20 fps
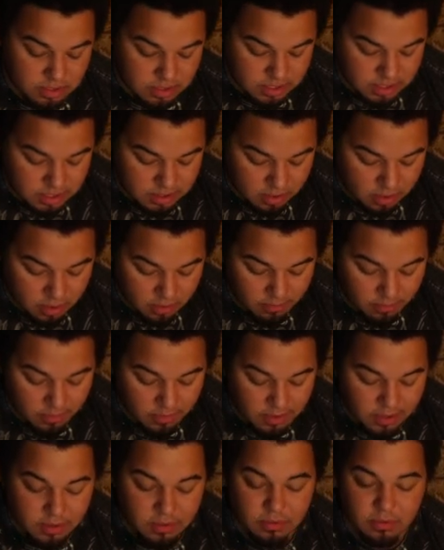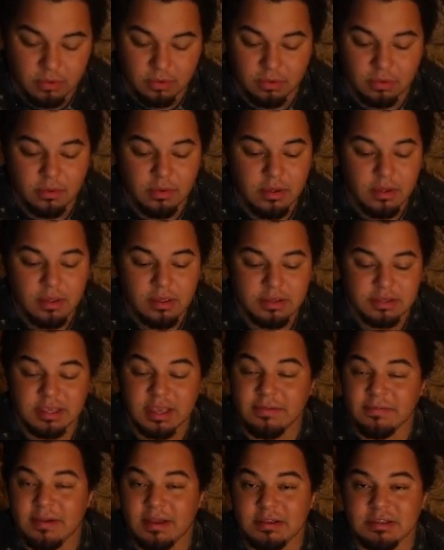the armory or
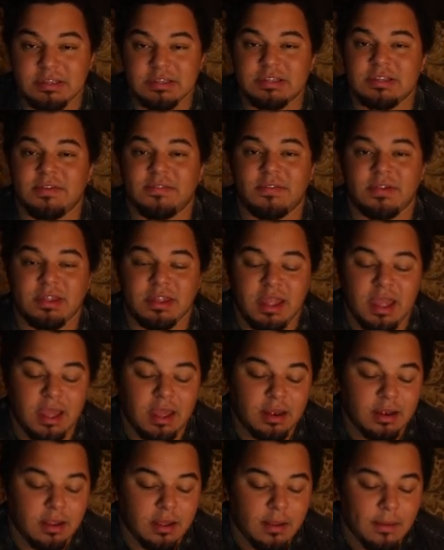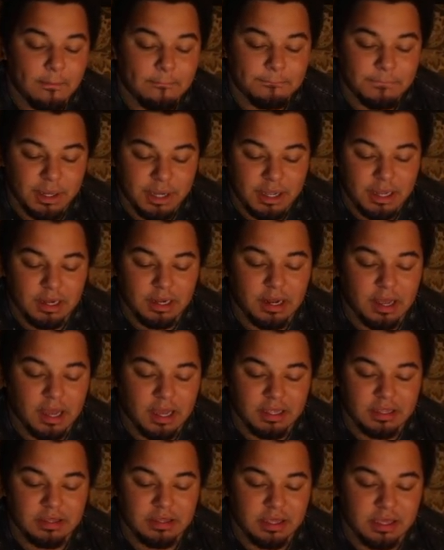safe house and stuff like that but
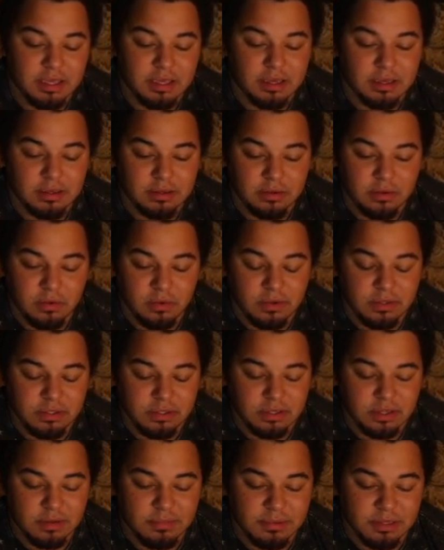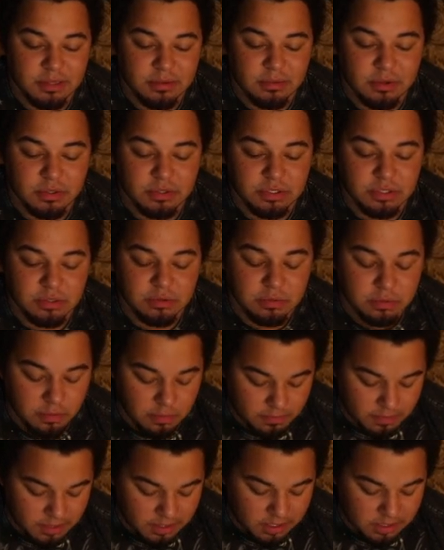i think coins are going to be the most
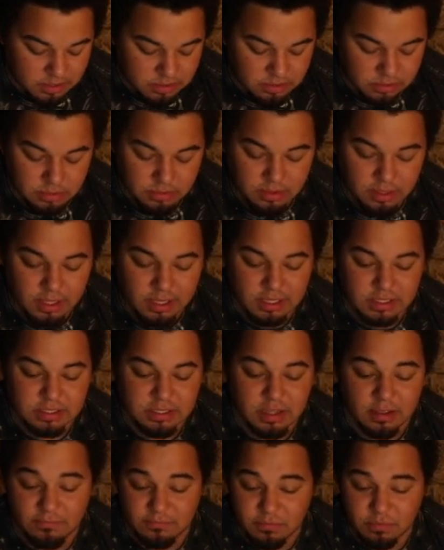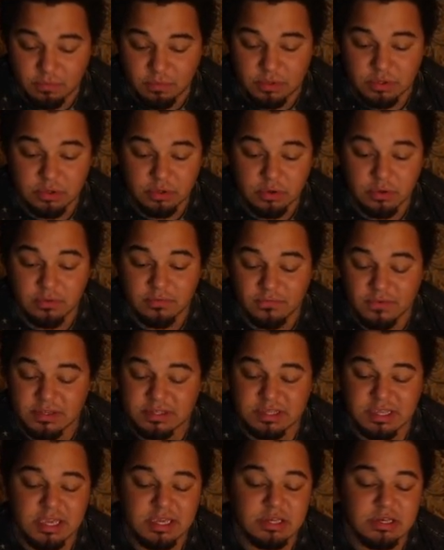useful because you like if you, when you do
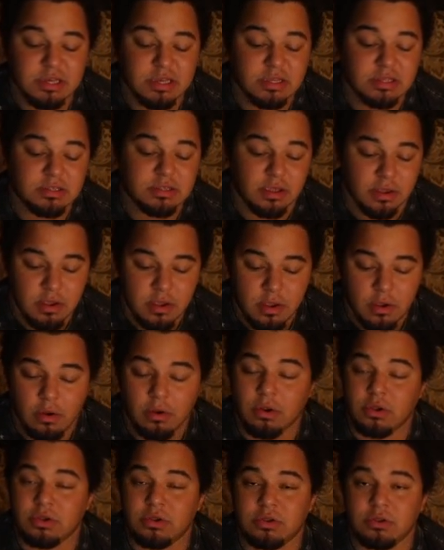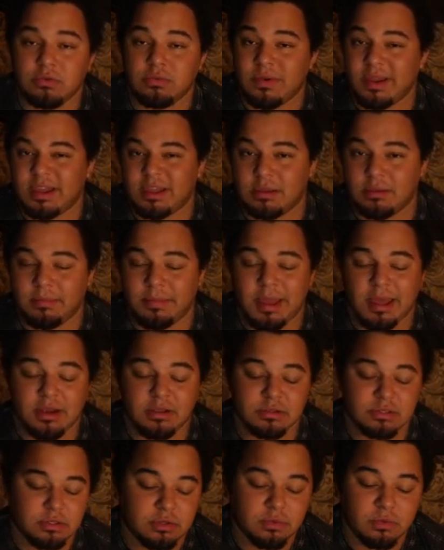infestations or you do regular
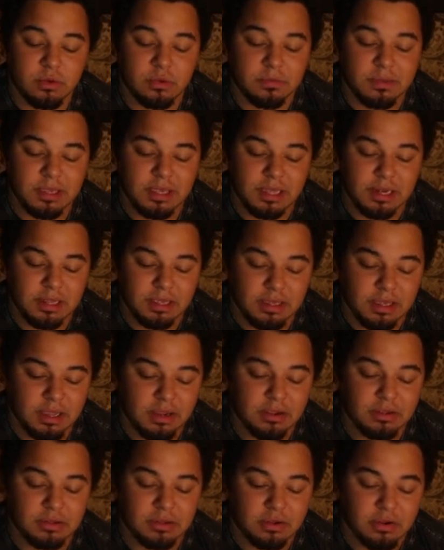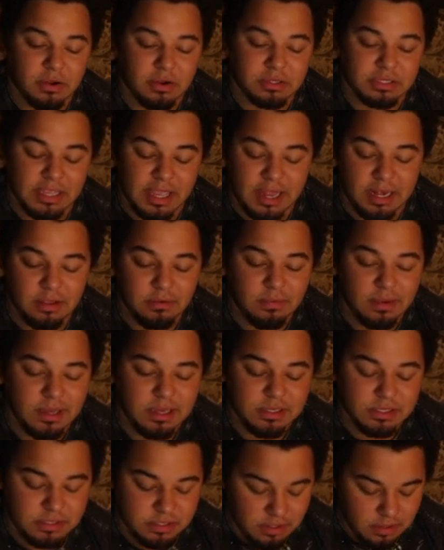battles you will be getting character cards
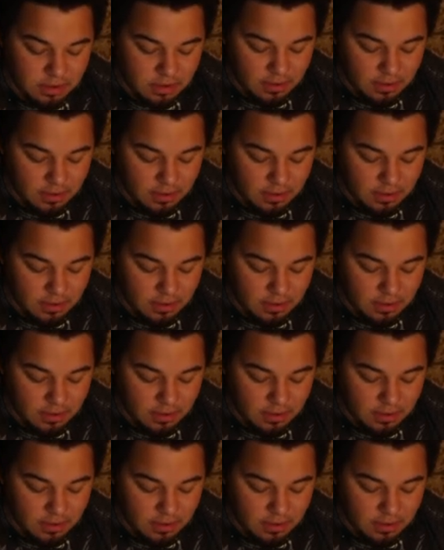anyways